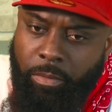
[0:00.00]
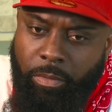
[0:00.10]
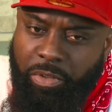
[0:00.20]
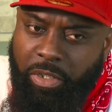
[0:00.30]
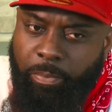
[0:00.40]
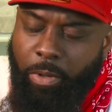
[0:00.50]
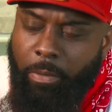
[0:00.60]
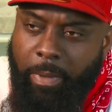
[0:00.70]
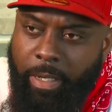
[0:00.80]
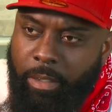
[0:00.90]
was just
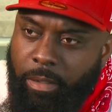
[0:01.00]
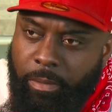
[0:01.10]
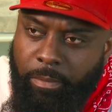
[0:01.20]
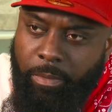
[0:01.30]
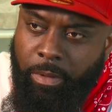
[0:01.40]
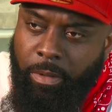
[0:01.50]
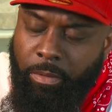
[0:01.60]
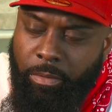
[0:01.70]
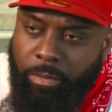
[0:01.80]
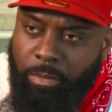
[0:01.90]
brought back up. You know,
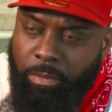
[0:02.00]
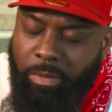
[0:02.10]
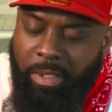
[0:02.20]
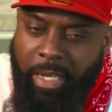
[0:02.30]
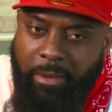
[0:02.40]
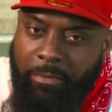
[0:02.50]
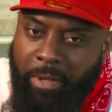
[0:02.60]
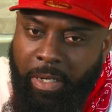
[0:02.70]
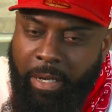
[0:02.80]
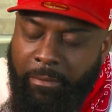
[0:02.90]
same
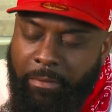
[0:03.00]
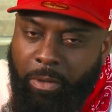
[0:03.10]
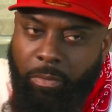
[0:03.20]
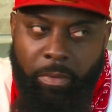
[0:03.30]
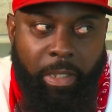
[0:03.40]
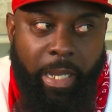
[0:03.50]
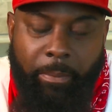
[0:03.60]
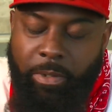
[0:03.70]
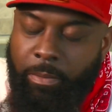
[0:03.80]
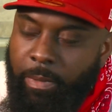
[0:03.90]
feeling I felt when it
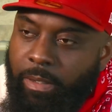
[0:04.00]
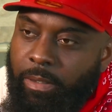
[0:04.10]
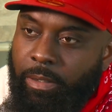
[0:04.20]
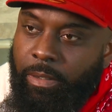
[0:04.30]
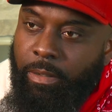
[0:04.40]
happened to my son.